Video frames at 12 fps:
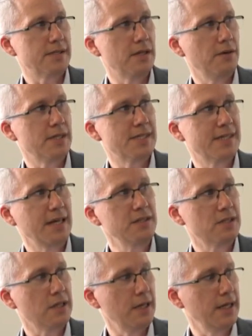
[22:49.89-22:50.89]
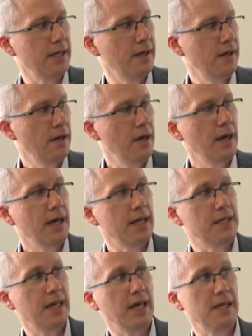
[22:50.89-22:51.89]
So essentially,
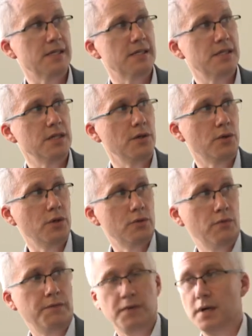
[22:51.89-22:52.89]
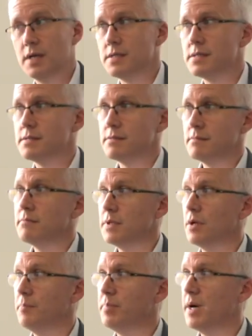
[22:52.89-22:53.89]
in yeast, you could
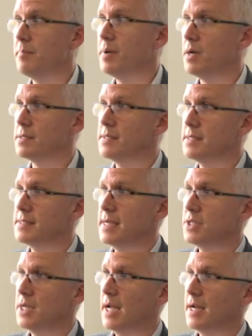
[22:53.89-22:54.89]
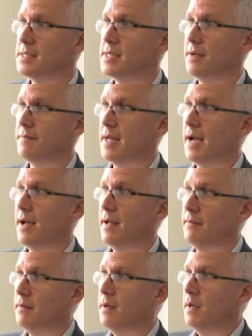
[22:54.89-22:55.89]
bypass the essentiality of that
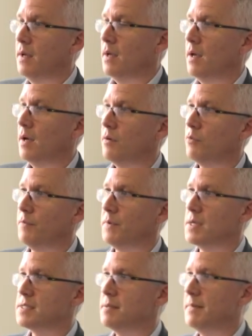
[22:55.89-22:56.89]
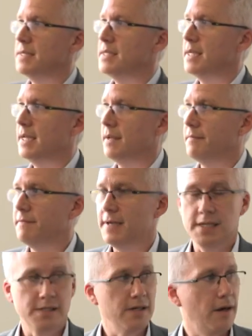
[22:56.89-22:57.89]
and reverse a Mendelian
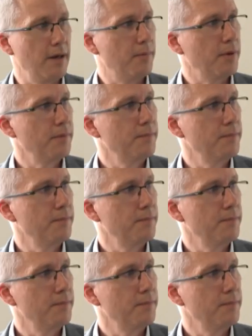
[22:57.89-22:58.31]
phenotype.